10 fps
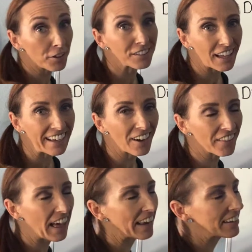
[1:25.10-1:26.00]
looks like
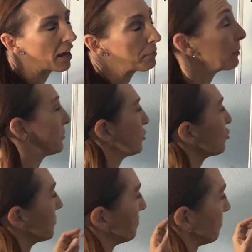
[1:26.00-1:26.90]
on that
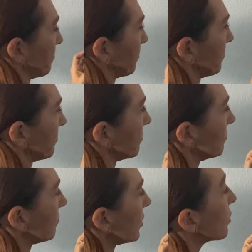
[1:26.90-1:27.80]
image.
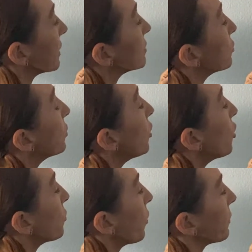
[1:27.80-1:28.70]
All right, so
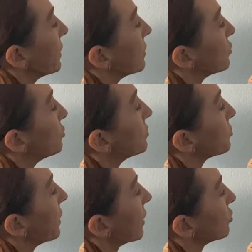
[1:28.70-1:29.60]
what we do is
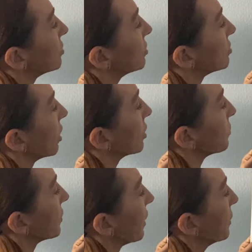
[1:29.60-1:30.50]
we actually start
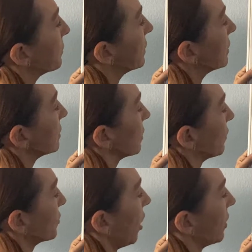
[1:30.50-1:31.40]
with a piece
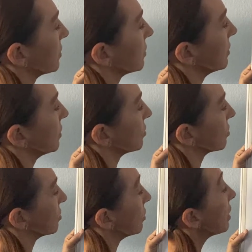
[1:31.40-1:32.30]
of
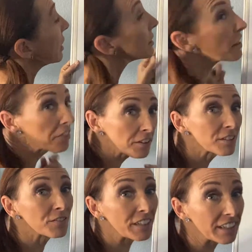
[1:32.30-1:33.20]
continental
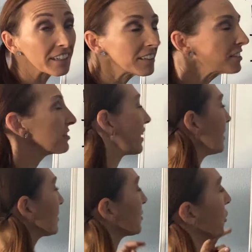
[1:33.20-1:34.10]
lithosphere,
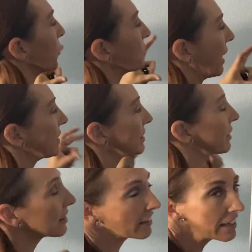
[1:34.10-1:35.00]
right? So nice
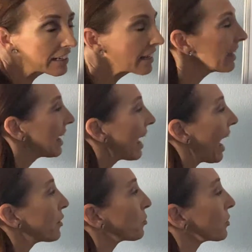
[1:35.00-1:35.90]
and thick.
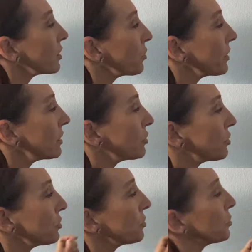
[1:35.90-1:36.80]
And we're going
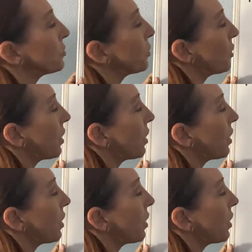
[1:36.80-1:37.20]
to